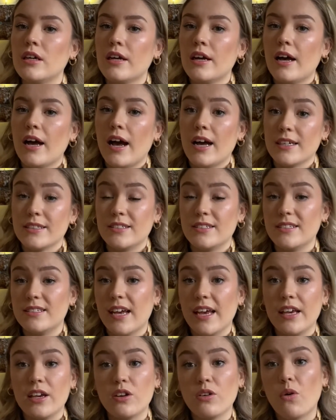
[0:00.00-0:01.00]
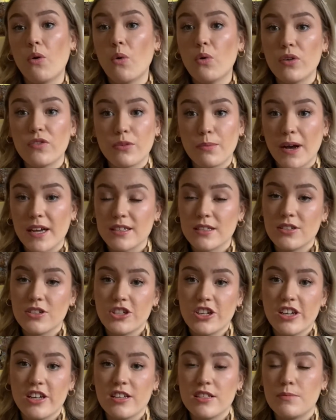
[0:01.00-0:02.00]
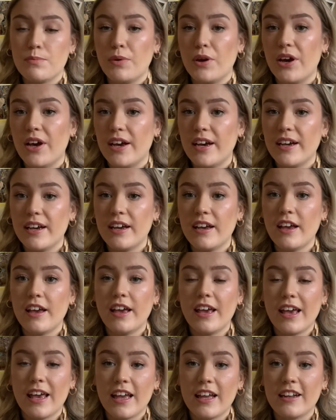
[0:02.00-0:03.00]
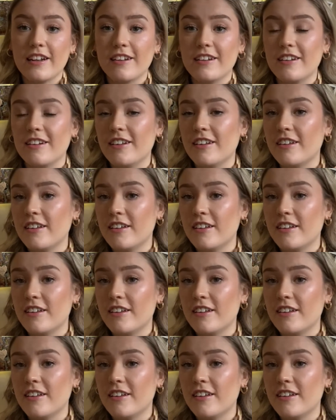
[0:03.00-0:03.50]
has to take all of the passengers, but in